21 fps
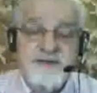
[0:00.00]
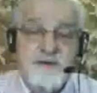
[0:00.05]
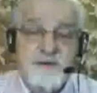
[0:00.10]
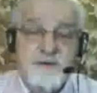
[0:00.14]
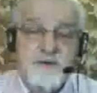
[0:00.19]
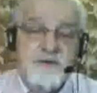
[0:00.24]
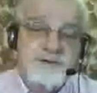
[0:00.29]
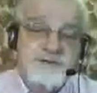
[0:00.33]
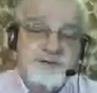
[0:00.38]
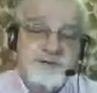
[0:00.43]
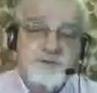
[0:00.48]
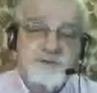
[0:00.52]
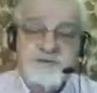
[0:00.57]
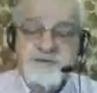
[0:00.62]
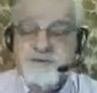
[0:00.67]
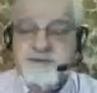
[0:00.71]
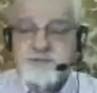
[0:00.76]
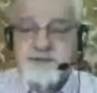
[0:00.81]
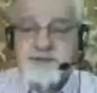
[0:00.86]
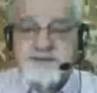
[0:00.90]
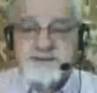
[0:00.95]
or you can
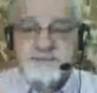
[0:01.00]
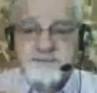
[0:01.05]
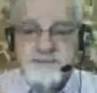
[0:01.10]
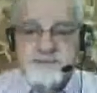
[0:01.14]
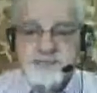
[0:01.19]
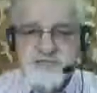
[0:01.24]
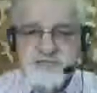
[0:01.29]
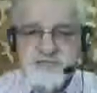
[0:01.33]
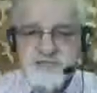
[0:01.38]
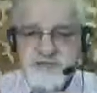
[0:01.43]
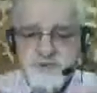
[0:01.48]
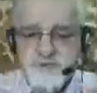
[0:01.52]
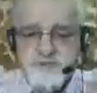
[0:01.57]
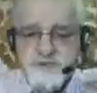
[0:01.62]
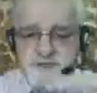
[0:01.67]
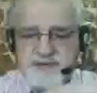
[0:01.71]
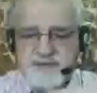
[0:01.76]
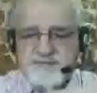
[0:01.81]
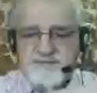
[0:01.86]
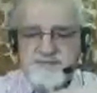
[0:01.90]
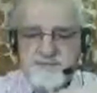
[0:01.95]
do it just
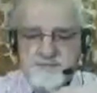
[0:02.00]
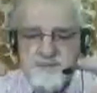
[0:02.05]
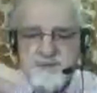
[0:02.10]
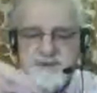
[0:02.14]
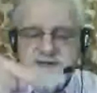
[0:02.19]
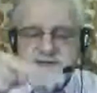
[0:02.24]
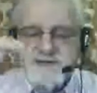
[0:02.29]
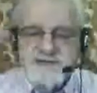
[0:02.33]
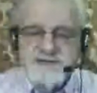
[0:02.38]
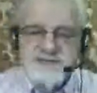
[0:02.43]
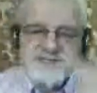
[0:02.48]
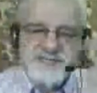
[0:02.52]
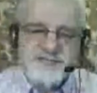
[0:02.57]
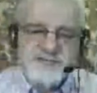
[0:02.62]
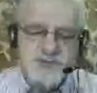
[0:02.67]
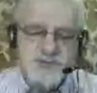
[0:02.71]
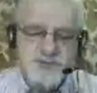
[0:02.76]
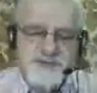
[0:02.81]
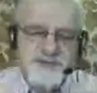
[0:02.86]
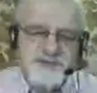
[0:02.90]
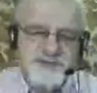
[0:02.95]
locally from one disk
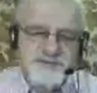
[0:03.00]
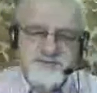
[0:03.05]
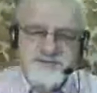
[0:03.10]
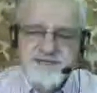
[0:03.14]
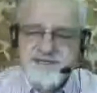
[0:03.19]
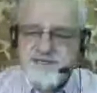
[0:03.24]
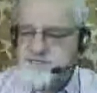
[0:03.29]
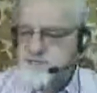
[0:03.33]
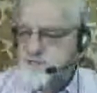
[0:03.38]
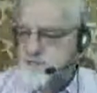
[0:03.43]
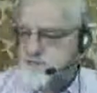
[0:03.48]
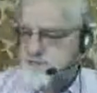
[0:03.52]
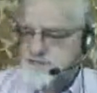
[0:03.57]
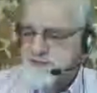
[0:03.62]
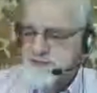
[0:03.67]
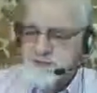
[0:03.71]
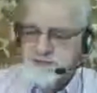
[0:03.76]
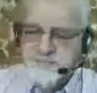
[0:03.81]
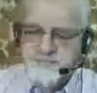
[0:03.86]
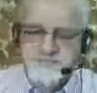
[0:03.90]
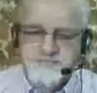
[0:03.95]
to another disk on
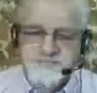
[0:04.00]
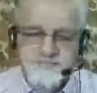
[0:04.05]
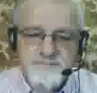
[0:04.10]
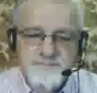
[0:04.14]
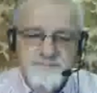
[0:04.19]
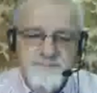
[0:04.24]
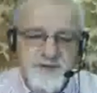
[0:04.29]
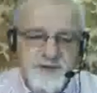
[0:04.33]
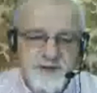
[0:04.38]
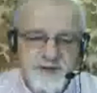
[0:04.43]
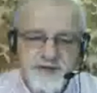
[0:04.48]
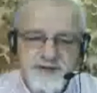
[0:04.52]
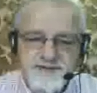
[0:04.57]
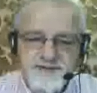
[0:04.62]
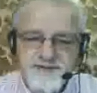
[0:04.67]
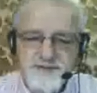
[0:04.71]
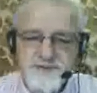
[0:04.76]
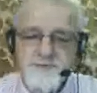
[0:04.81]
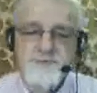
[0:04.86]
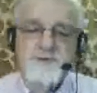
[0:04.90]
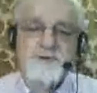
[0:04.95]
your on
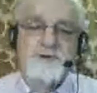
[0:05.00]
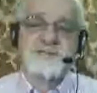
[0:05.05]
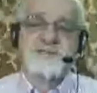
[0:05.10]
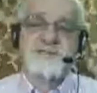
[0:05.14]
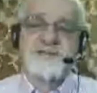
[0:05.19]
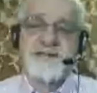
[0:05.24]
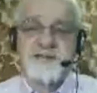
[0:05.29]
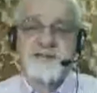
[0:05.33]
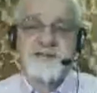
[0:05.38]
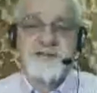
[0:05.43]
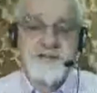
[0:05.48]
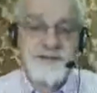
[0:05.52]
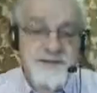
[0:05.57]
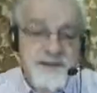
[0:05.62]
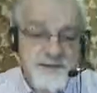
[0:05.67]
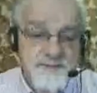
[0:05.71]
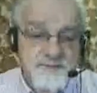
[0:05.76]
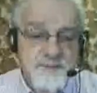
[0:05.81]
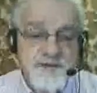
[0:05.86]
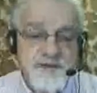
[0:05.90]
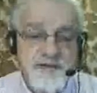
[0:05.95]
your workstation
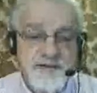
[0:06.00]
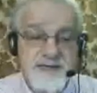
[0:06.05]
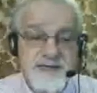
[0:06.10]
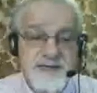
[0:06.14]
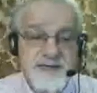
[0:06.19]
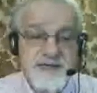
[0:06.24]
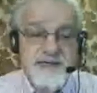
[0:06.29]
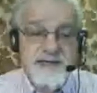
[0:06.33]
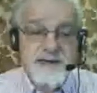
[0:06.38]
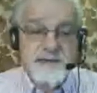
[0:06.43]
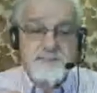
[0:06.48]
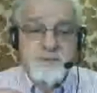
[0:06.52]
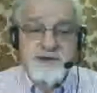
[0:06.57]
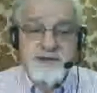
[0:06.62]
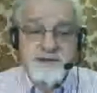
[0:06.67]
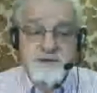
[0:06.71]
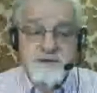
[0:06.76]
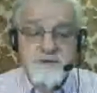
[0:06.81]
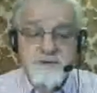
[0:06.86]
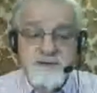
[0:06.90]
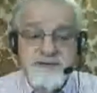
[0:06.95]
but but
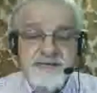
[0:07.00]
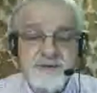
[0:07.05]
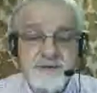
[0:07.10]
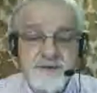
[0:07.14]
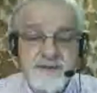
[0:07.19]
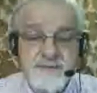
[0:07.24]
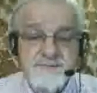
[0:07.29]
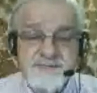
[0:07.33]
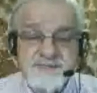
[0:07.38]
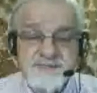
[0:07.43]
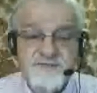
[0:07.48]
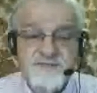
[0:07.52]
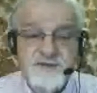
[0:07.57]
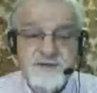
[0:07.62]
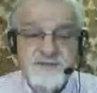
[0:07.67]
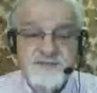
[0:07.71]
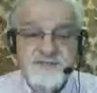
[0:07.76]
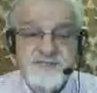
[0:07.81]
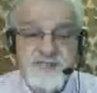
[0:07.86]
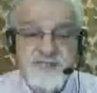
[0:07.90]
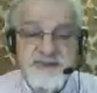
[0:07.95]
it only copies
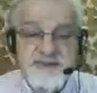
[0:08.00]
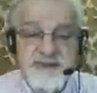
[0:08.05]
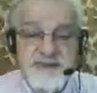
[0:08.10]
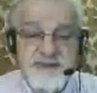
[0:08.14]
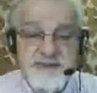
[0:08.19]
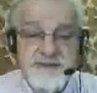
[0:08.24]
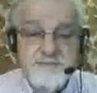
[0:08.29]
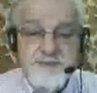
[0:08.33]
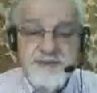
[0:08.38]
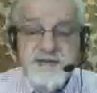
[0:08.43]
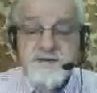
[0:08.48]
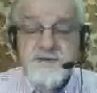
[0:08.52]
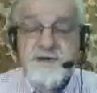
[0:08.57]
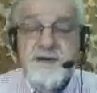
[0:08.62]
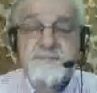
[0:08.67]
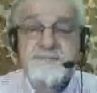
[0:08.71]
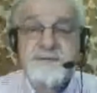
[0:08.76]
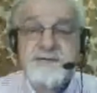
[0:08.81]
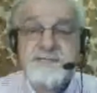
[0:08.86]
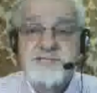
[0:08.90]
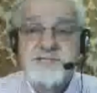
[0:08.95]
files that need to be
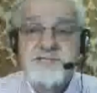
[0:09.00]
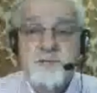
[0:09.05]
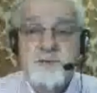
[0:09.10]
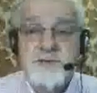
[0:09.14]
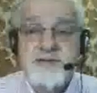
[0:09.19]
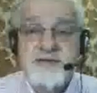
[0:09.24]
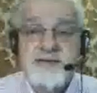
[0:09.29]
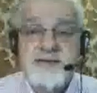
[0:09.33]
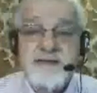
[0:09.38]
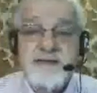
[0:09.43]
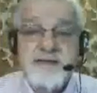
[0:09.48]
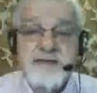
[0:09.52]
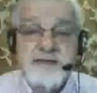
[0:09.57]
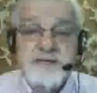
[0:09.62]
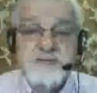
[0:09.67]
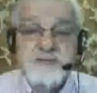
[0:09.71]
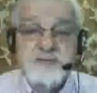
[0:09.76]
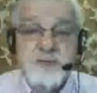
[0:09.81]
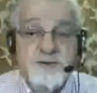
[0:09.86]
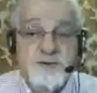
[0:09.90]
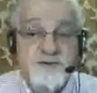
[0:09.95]
copied so it
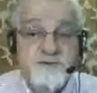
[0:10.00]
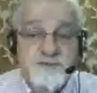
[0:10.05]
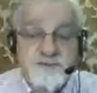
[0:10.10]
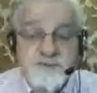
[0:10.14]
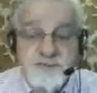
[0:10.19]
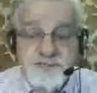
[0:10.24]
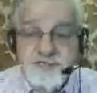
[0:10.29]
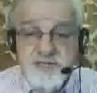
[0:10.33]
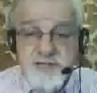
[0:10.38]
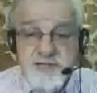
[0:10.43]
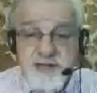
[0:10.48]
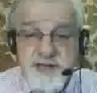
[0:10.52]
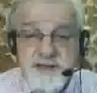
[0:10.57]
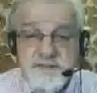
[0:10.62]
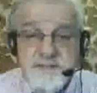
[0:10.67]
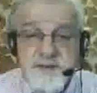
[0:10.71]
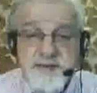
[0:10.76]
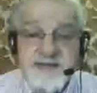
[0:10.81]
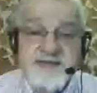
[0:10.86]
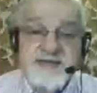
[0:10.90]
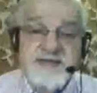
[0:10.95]
so the first
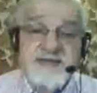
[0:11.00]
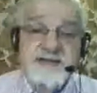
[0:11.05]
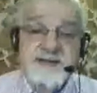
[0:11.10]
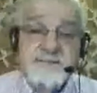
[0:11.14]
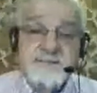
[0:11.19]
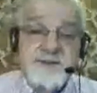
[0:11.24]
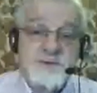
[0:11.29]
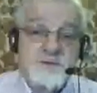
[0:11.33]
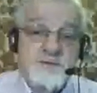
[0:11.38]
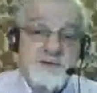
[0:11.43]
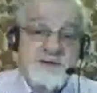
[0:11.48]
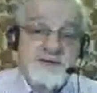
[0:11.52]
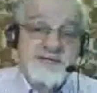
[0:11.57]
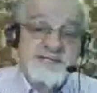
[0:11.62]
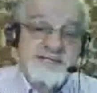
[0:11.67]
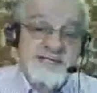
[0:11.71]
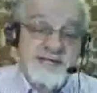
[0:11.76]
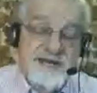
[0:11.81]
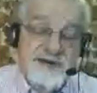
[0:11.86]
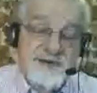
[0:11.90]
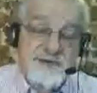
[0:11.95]
time it can be really
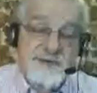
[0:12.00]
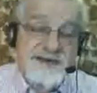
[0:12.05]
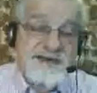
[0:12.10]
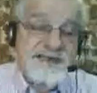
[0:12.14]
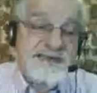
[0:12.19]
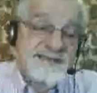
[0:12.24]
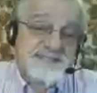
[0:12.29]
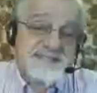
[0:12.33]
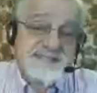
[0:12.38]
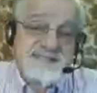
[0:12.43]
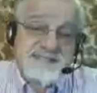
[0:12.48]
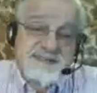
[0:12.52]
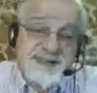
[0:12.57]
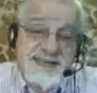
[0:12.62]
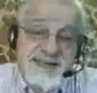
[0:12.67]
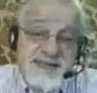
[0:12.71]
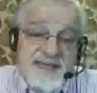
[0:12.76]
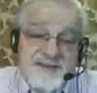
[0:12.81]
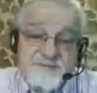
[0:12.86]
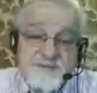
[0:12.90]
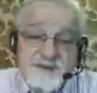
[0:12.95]
slow it's
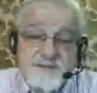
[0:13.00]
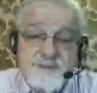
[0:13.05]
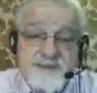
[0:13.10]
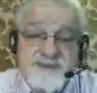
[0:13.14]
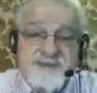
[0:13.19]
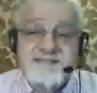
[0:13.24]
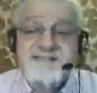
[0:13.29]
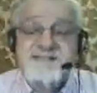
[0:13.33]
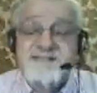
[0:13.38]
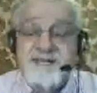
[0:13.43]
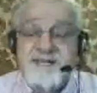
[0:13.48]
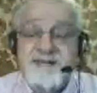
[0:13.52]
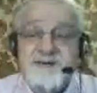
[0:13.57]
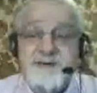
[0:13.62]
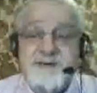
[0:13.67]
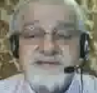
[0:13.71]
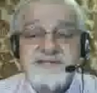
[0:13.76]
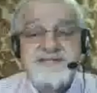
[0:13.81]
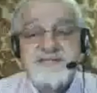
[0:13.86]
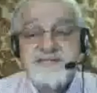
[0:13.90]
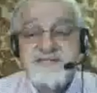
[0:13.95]
every bit as
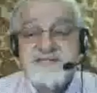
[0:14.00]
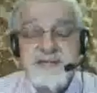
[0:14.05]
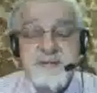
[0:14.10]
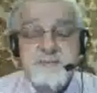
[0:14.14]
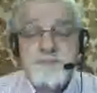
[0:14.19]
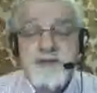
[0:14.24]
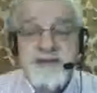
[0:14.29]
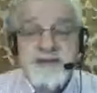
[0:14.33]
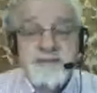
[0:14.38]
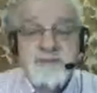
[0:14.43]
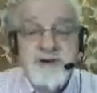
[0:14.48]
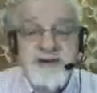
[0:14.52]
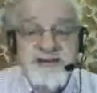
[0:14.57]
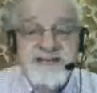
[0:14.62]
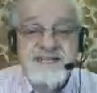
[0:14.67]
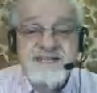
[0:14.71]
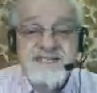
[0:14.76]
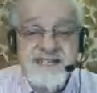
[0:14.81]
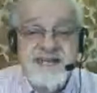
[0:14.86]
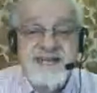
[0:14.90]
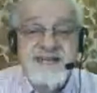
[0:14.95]
slow as the cp
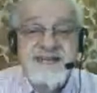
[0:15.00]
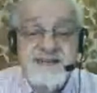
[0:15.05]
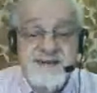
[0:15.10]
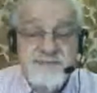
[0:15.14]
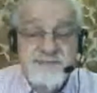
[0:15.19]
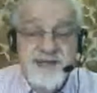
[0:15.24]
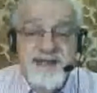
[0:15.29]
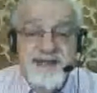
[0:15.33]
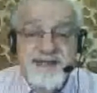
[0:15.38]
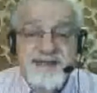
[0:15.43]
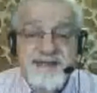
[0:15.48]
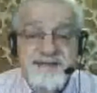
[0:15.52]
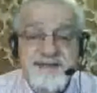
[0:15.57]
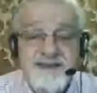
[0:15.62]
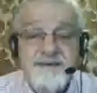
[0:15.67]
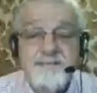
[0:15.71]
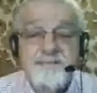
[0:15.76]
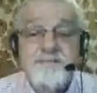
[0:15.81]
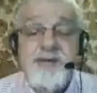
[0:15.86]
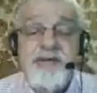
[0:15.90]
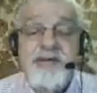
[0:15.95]
minus a command
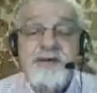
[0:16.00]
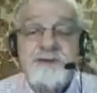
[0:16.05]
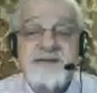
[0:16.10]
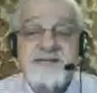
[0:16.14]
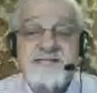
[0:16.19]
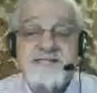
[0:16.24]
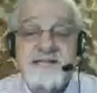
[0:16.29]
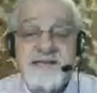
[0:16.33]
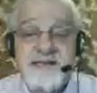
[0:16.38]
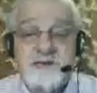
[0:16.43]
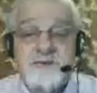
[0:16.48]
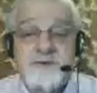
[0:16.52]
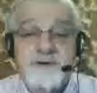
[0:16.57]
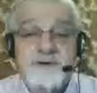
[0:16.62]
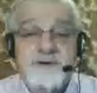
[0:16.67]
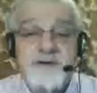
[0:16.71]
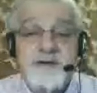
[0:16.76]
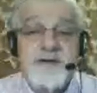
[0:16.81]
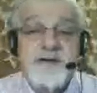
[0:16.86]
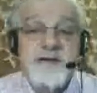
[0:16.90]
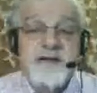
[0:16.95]
maybe
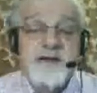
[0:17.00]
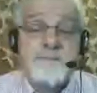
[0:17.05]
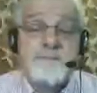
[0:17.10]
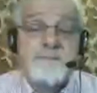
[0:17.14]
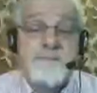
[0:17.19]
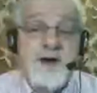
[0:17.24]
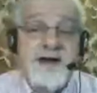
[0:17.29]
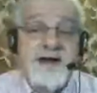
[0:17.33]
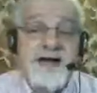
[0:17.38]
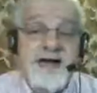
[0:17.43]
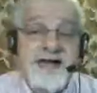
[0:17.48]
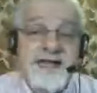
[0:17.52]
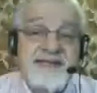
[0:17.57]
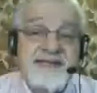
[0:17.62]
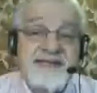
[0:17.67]
slower but